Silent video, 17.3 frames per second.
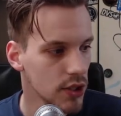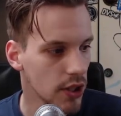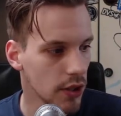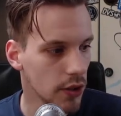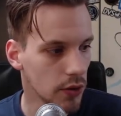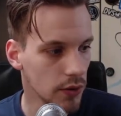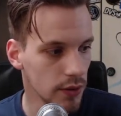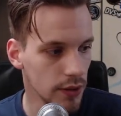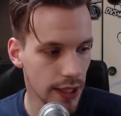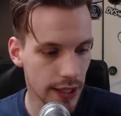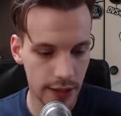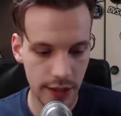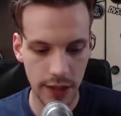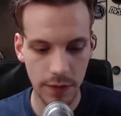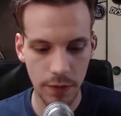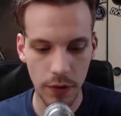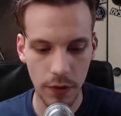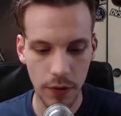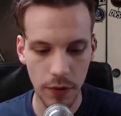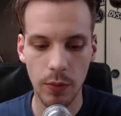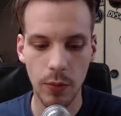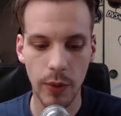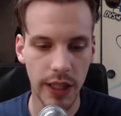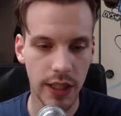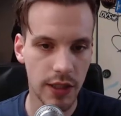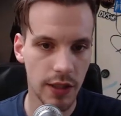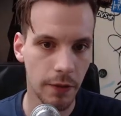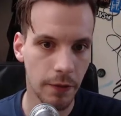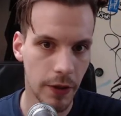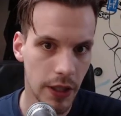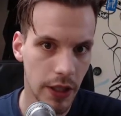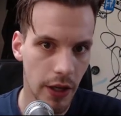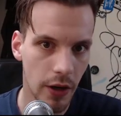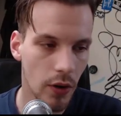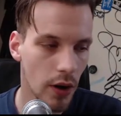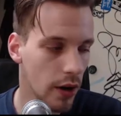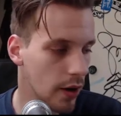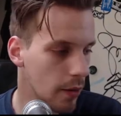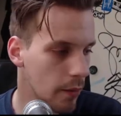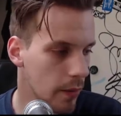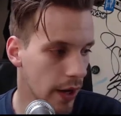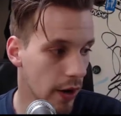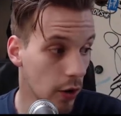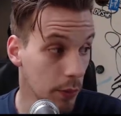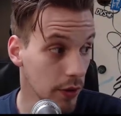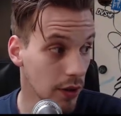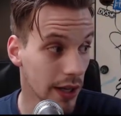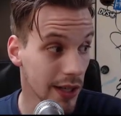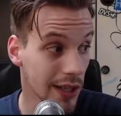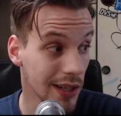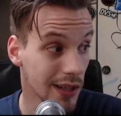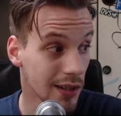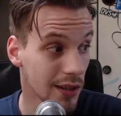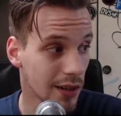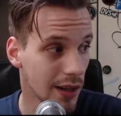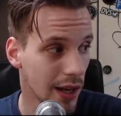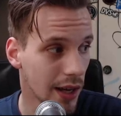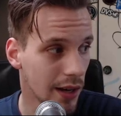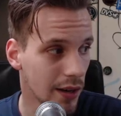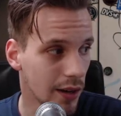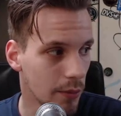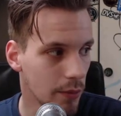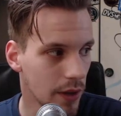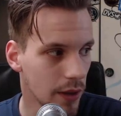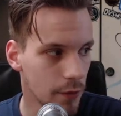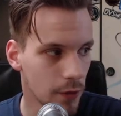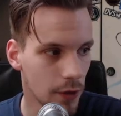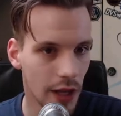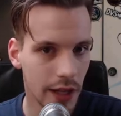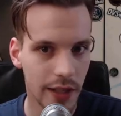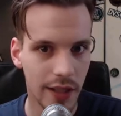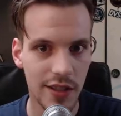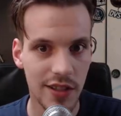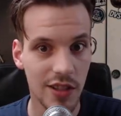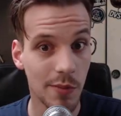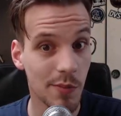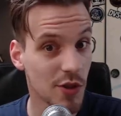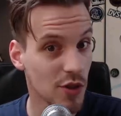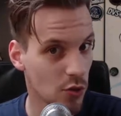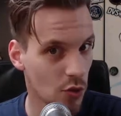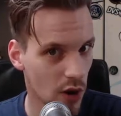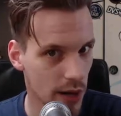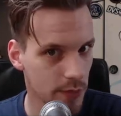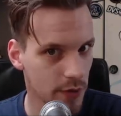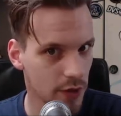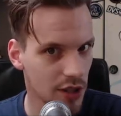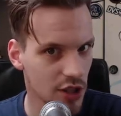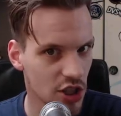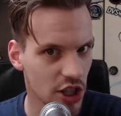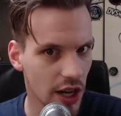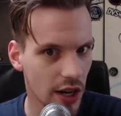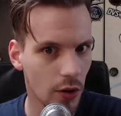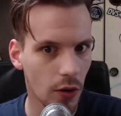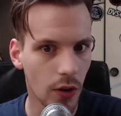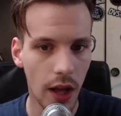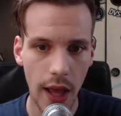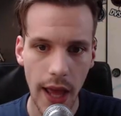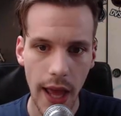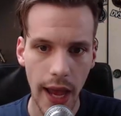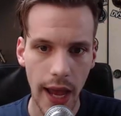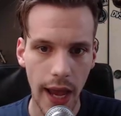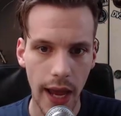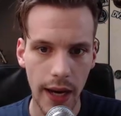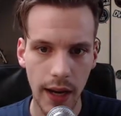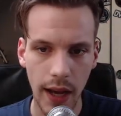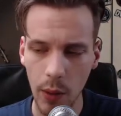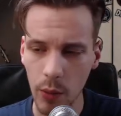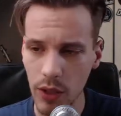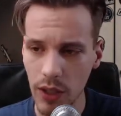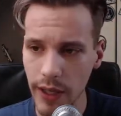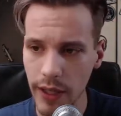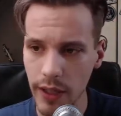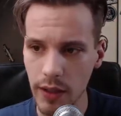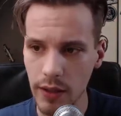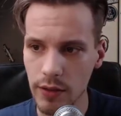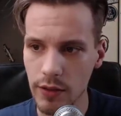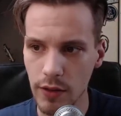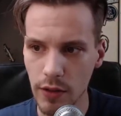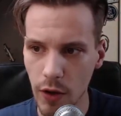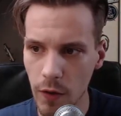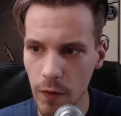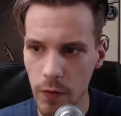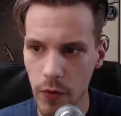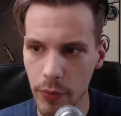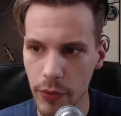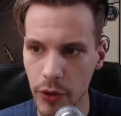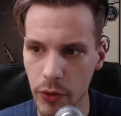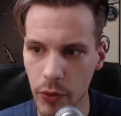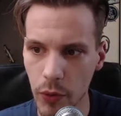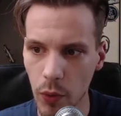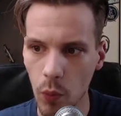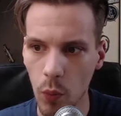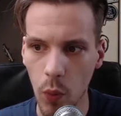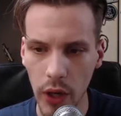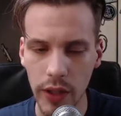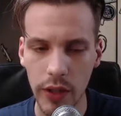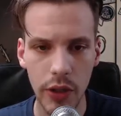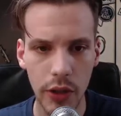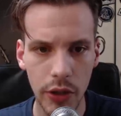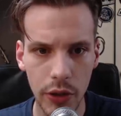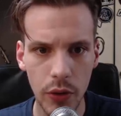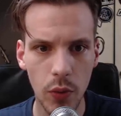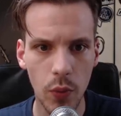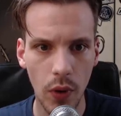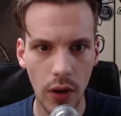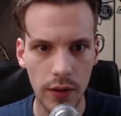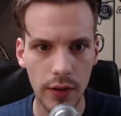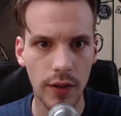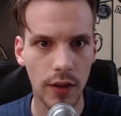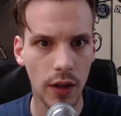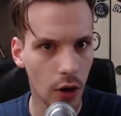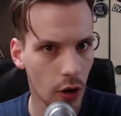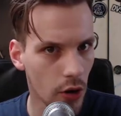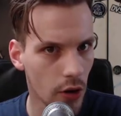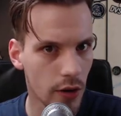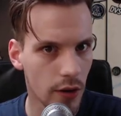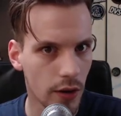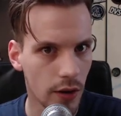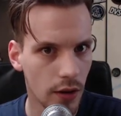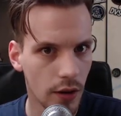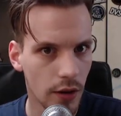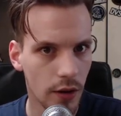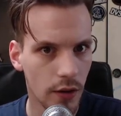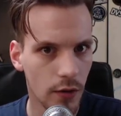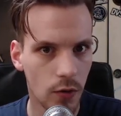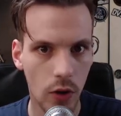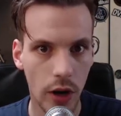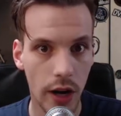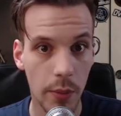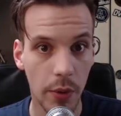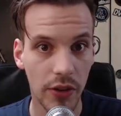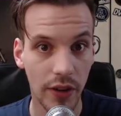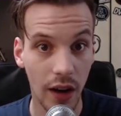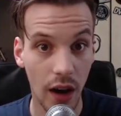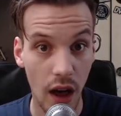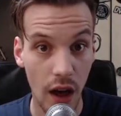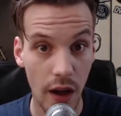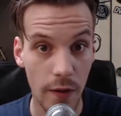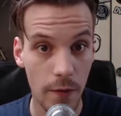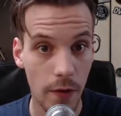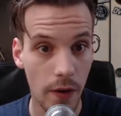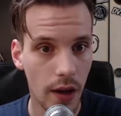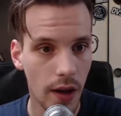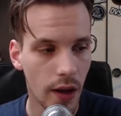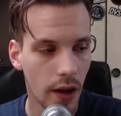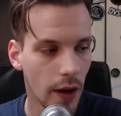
So that's it for this week's video. I hope you like it, and if you like this, subscribe to this channel. And I would like to know from you, what do you want to learn for Ableton Live?